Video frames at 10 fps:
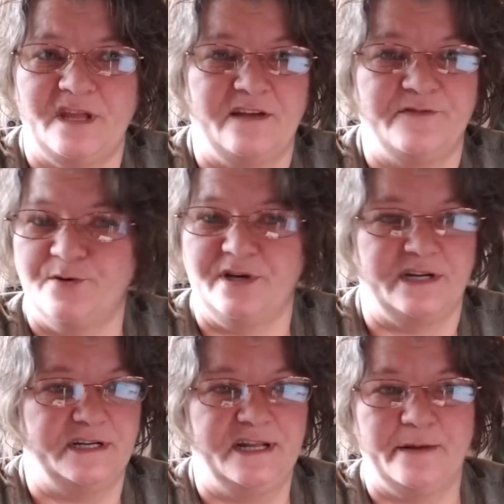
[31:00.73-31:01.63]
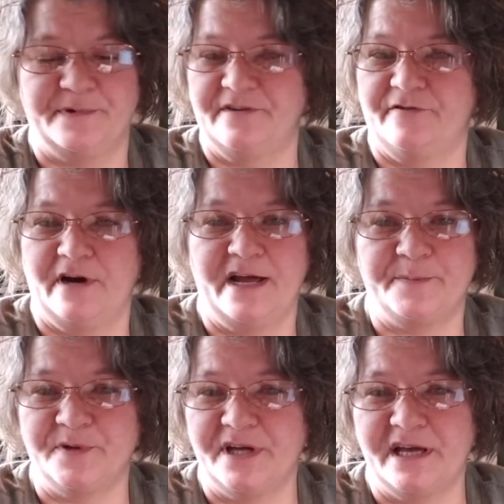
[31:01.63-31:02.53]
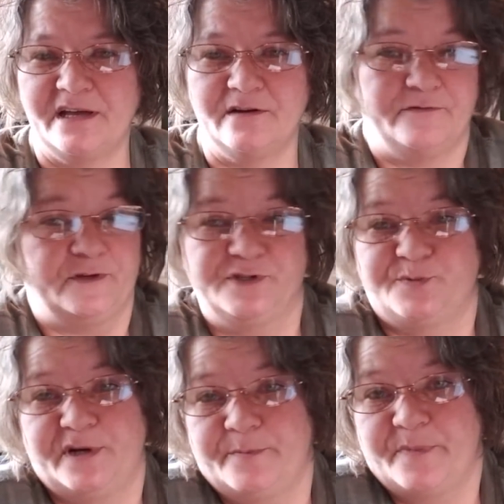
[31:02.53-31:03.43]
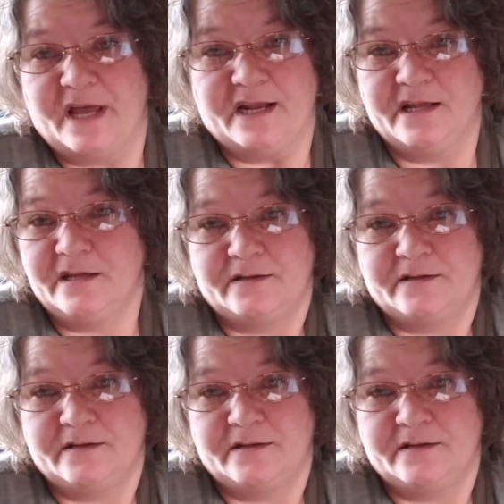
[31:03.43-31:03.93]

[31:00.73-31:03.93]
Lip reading: If you can adapt it for applique, or if you just want to paint it,